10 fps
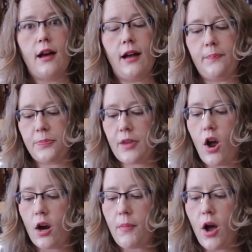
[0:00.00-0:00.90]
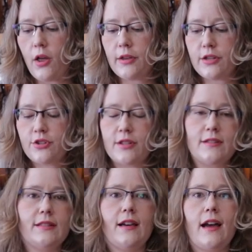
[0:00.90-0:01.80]
Um, our polish
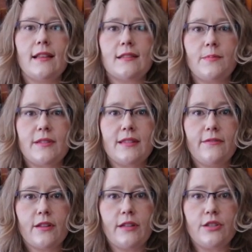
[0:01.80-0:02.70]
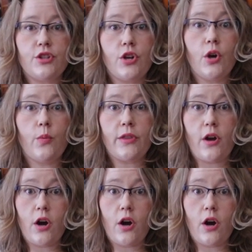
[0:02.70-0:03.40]
is designed specifically to go with